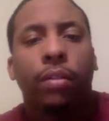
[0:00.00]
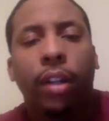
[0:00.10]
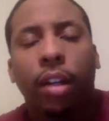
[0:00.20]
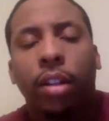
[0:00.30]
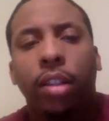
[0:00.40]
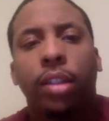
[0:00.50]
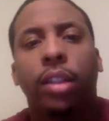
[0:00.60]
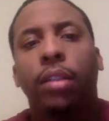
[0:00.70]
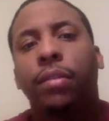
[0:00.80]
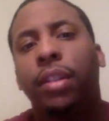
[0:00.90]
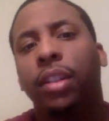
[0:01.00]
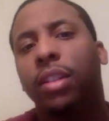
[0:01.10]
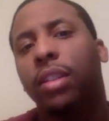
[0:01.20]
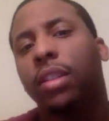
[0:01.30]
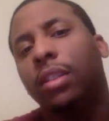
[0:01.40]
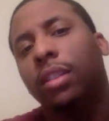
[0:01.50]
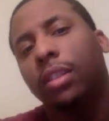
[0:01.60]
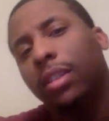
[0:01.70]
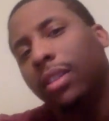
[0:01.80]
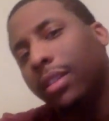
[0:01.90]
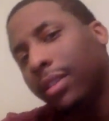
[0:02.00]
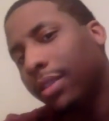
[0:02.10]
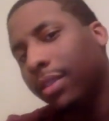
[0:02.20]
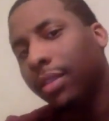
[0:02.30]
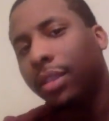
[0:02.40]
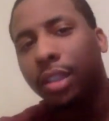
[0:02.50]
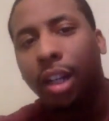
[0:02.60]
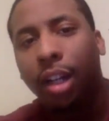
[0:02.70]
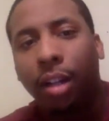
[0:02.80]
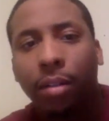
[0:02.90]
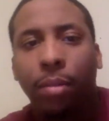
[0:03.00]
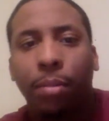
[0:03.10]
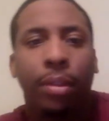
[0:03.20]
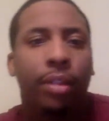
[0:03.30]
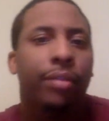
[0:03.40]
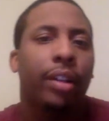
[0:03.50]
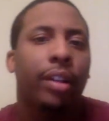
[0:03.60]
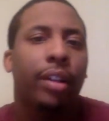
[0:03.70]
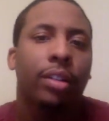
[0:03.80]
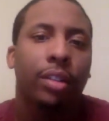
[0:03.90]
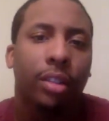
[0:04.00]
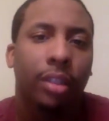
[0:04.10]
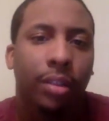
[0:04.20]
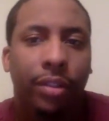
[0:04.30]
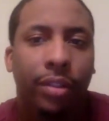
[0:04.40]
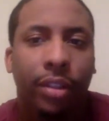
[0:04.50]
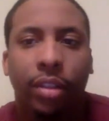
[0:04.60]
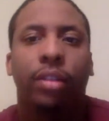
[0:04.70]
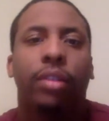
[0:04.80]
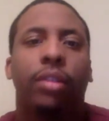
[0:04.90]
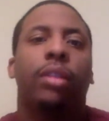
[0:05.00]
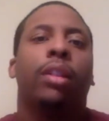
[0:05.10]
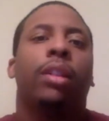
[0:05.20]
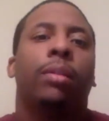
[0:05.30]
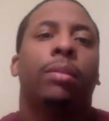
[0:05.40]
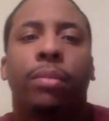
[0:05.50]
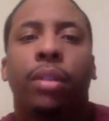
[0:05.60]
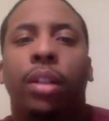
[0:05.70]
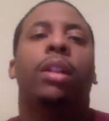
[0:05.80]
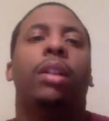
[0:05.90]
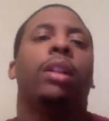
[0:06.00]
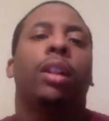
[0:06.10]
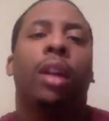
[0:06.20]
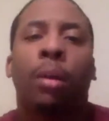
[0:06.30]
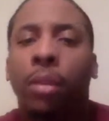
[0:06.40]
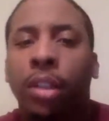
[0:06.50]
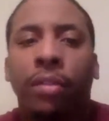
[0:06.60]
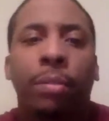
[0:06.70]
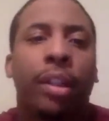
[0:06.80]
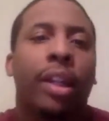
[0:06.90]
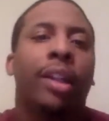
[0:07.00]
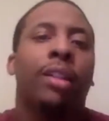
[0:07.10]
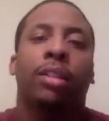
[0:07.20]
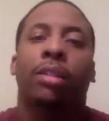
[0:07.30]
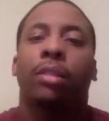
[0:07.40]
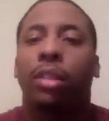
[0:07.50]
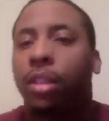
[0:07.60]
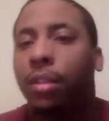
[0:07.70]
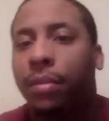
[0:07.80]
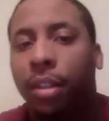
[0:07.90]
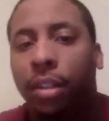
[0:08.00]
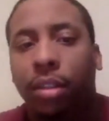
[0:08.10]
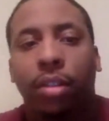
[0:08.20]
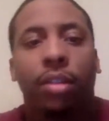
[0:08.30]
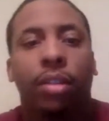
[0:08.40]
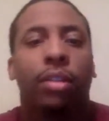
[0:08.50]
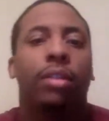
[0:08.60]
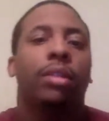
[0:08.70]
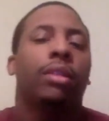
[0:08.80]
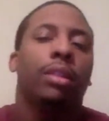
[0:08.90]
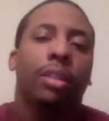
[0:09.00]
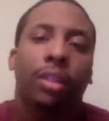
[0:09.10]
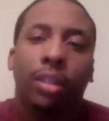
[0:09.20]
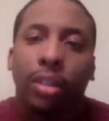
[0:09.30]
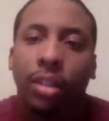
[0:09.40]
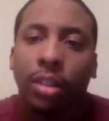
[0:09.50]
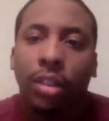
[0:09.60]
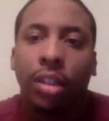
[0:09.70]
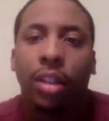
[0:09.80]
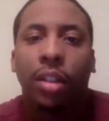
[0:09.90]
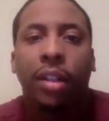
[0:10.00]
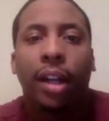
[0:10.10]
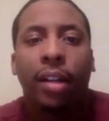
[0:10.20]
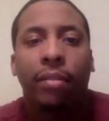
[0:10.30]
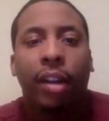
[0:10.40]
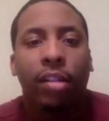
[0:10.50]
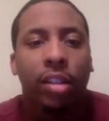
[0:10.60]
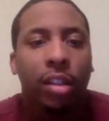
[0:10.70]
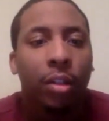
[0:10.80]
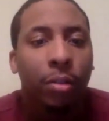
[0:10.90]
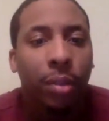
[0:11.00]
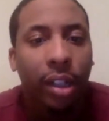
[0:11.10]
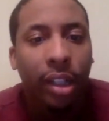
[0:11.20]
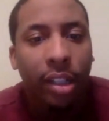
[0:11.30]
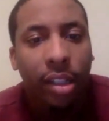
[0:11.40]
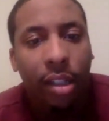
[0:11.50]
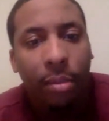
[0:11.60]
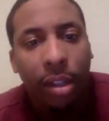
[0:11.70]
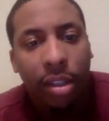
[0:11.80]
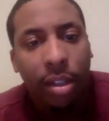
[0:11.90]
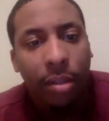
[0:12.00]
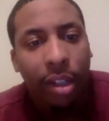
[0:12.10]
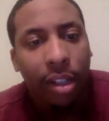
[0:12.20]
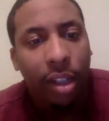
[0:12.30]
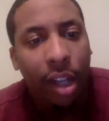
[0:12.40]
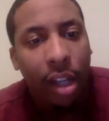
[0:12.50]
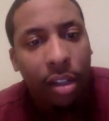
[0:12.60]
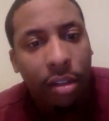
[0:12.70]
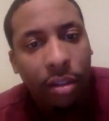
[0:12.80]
Falcons defense. No, I wouldn't pick Falcons defense. I wouldn't even pick Arizona's defense. Not at Falcons home. I can't see them messing up like that.